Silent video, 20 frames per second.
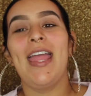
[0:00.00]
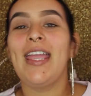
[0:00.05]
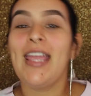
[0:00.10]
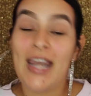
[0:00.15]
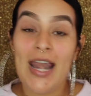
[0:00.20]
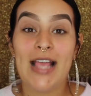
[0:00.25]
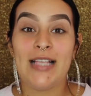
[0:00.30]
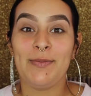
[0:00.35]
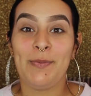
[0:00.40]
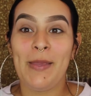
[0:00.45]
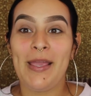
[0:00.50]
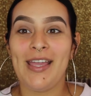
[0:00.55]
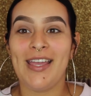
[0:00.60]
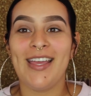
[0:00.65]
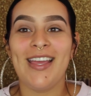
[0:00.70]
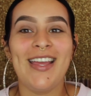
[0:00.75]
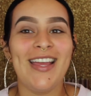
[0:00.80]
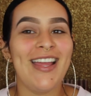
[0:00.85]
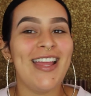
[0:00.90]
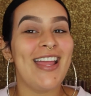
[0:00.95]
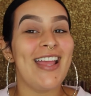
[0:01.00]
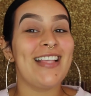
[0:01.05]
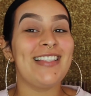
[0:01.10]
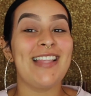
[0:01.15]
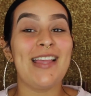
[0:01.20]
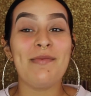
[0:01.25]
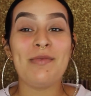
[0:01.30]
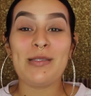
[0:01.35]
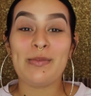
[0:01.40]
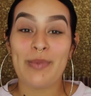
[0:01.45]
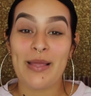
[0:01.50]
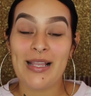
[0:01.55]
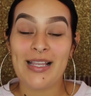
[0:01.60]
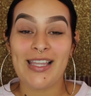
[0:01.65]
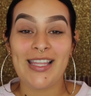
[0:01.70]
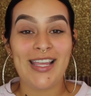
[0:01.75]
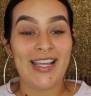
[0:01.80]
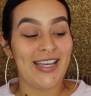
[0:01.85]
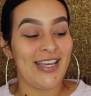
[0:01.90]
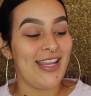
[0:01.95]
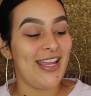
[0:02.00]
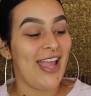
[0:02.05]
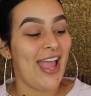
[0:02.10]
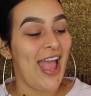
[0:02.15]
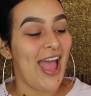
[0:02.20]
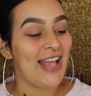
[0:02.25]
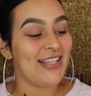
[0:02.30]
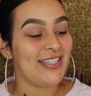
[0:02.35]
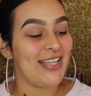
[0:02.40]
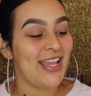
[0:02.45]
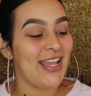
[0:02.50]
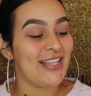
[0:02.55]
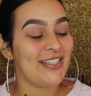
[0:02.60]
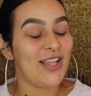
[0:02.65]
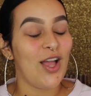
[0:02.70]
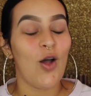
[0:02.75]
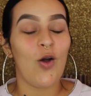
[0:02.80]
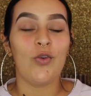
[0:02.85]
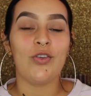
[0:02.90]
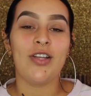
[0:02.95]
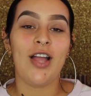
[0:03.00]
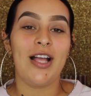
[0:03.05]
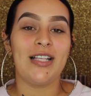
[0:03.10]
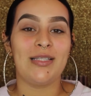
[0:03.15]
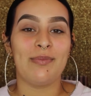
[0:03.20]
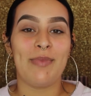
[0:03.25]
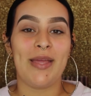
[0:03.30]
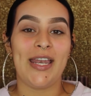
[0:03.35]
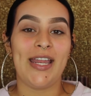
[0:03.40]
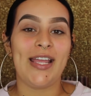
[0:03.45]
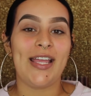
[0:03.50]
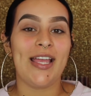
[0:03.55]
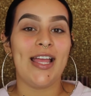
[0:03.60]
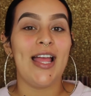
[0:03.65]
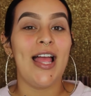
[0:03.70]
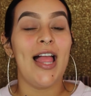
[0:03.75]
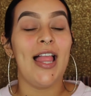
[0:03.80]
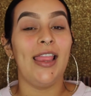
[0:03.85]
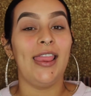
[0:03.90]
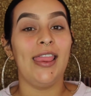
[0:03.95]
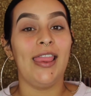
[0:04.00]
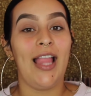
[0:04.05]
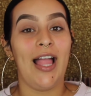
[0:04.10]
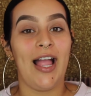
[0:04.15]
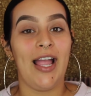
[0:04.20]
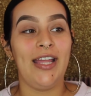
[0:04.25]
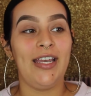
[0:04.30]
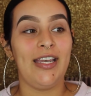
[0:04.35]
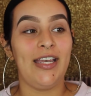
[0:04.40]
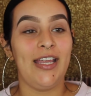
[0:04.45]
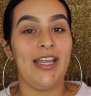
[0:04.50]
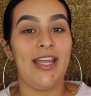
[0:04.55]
Can I speak? His name is Bentley, and he has his own cosmetic line.